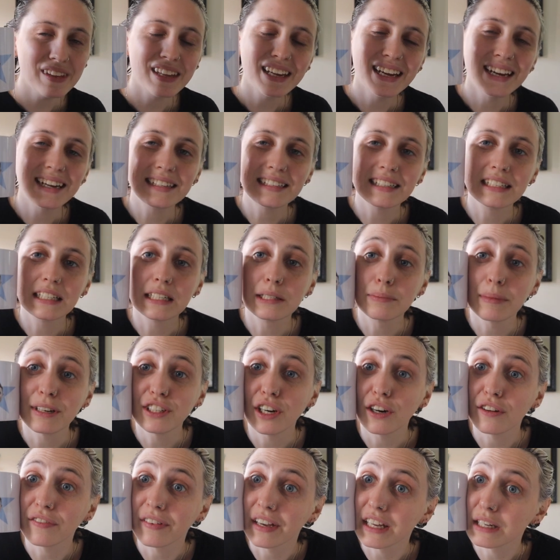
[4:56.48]
Yes, this is my
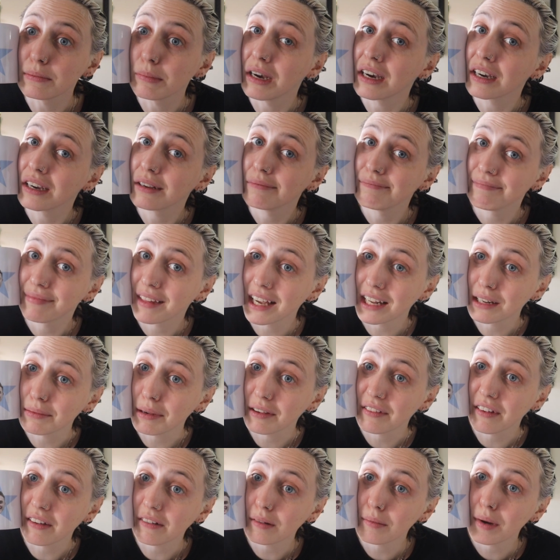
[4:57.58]
Joe face mug. It's
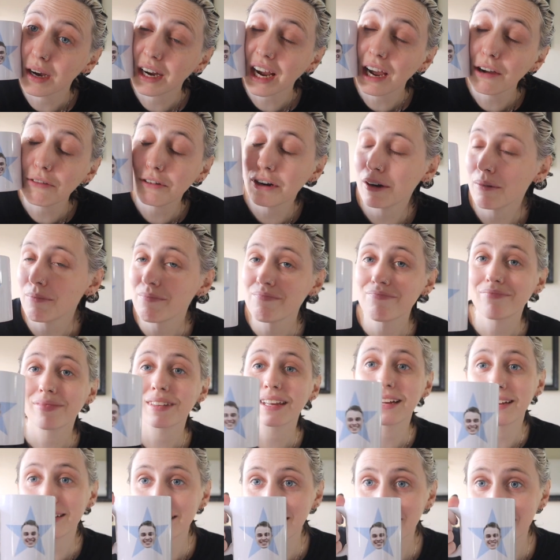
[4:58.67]
my favorite mug ever
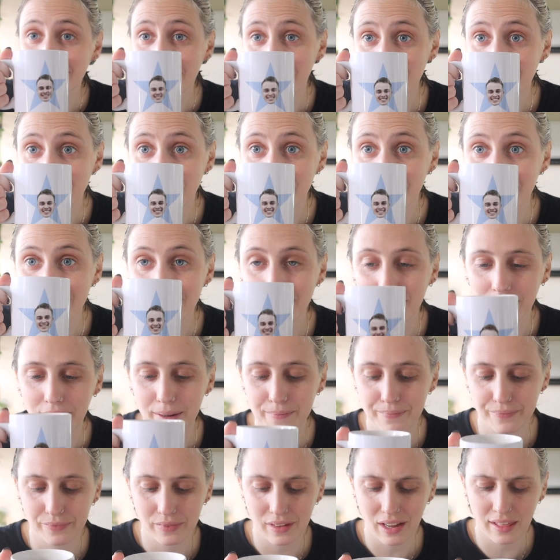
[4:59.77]
because it's got Joe's face on it.
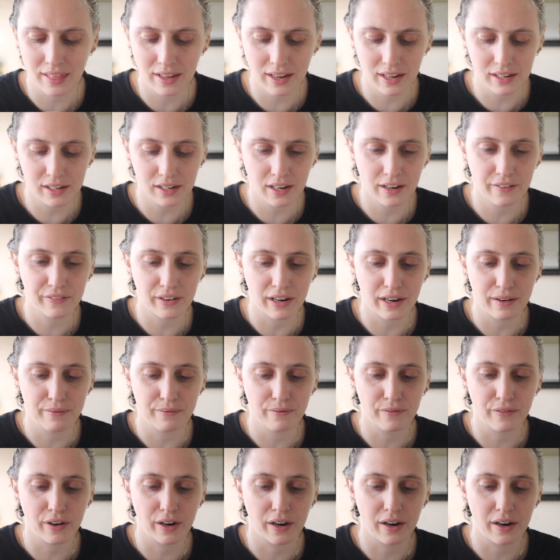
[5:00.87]
I think I got it for
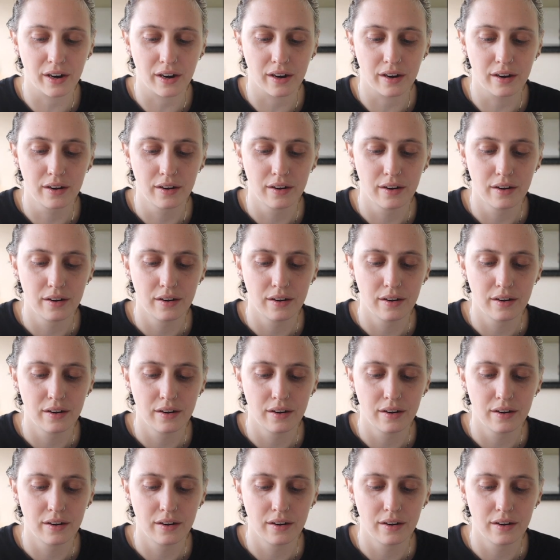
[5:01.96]
him for